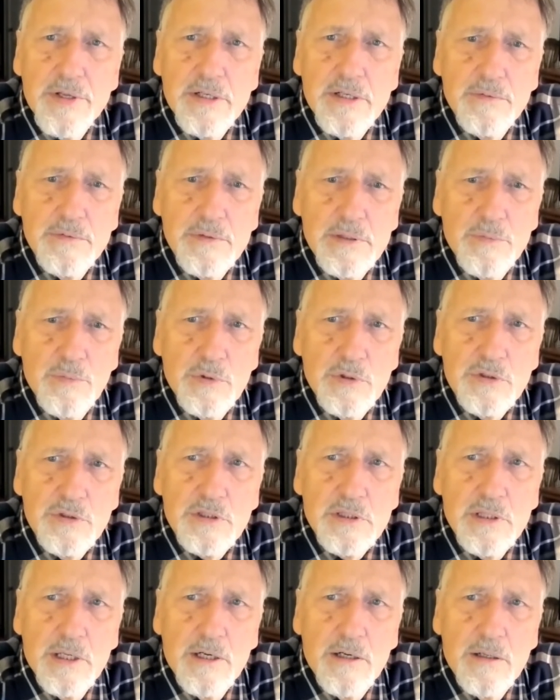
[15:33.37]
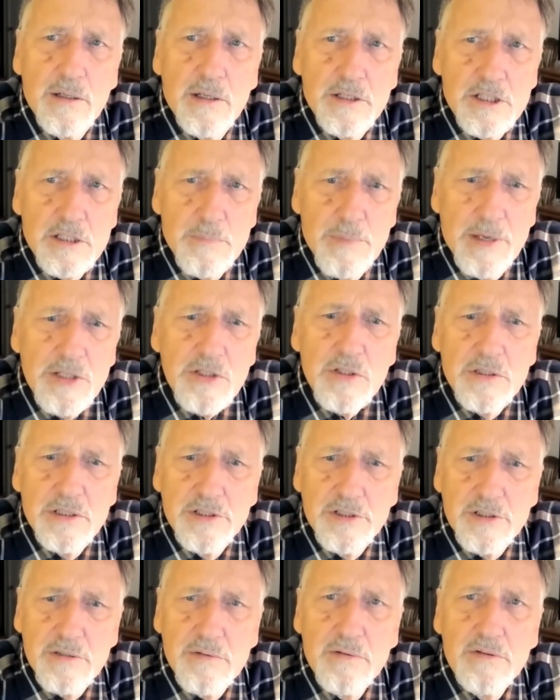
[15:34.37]
that it was a
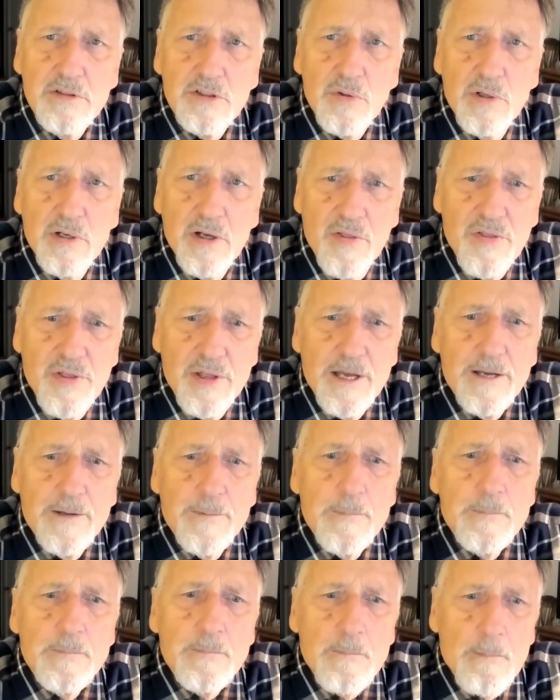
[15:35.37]
specialist sort of thing.